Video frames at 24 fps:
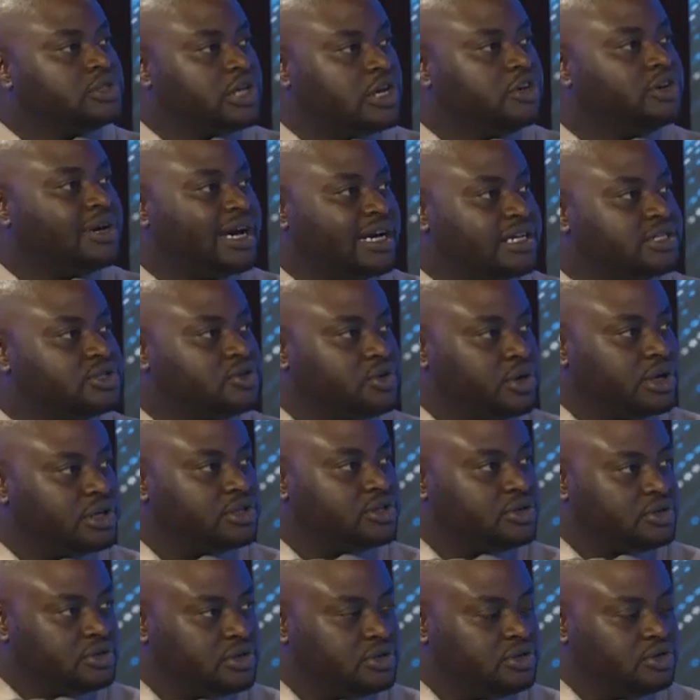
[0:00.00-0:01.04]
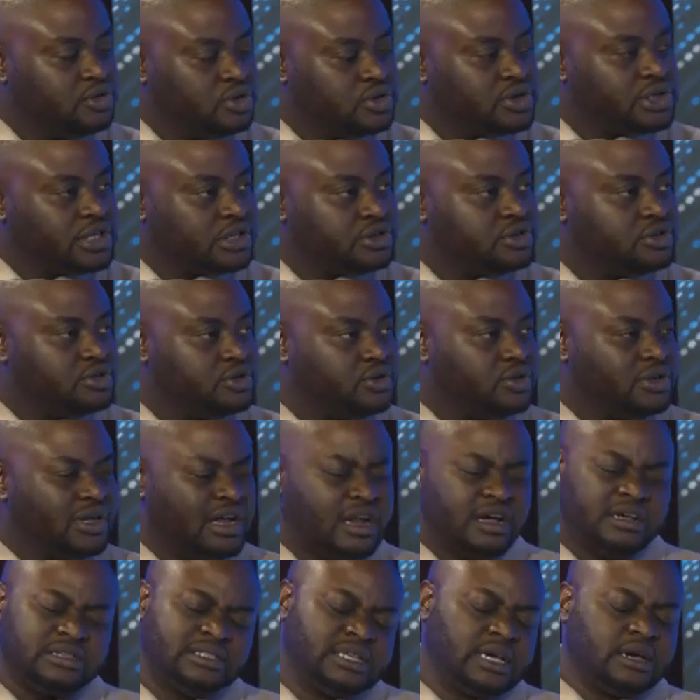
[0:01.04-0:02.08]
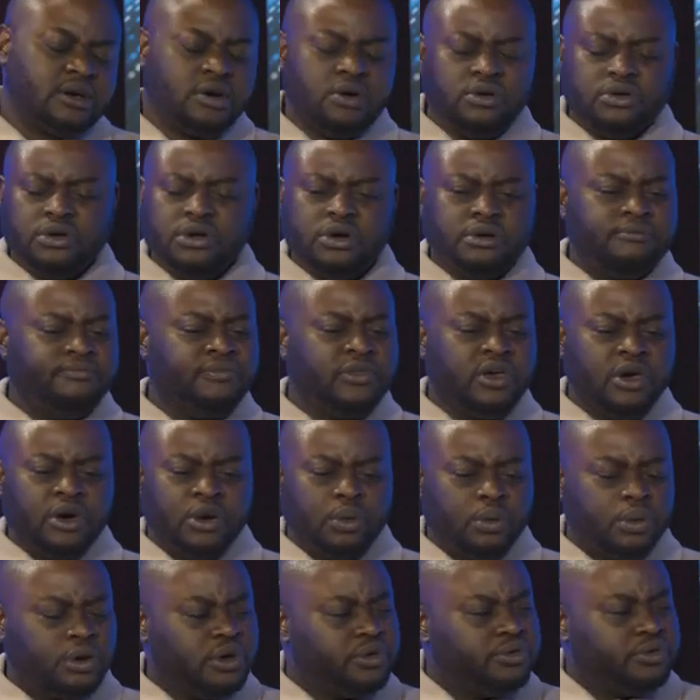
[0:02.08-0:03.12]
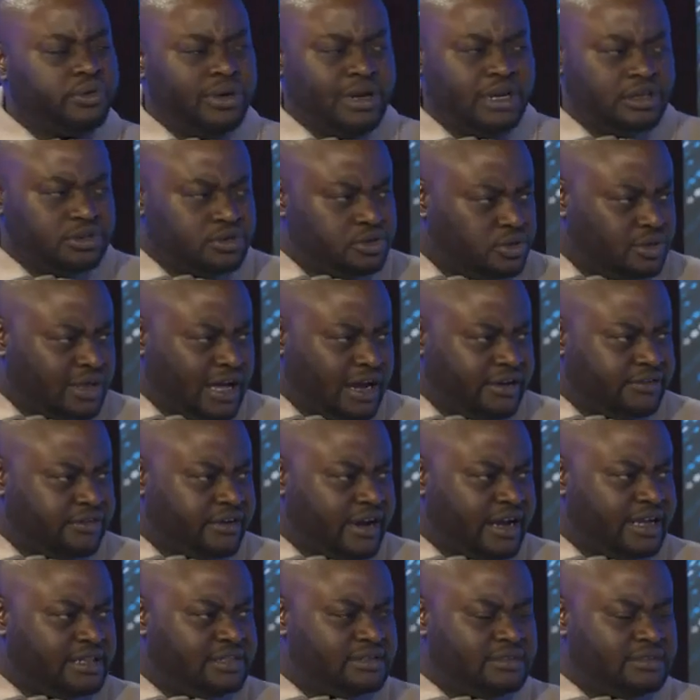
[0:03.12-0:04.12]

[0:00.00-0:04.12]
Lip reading: are you guys using to do that? I was like, oh no, we don't really do that, right?